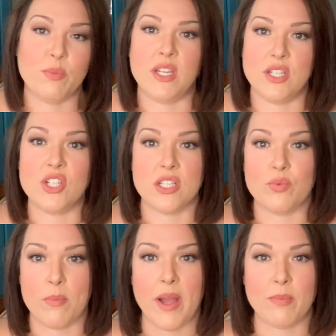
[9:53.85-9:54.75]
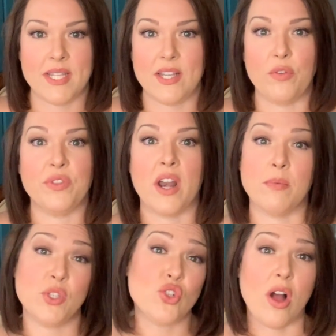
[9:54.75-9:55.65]
me to just remind myself that
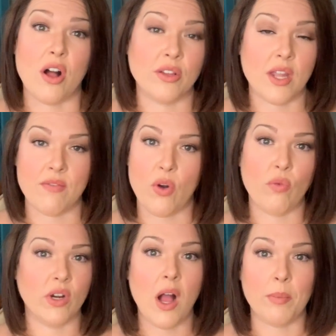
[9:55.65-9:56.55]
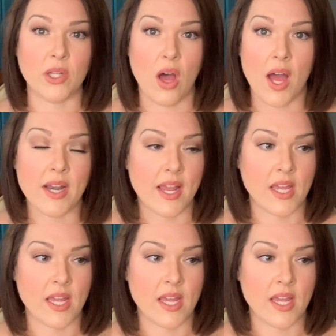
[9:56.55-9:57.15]
I'm strong, that I've overcome a lot,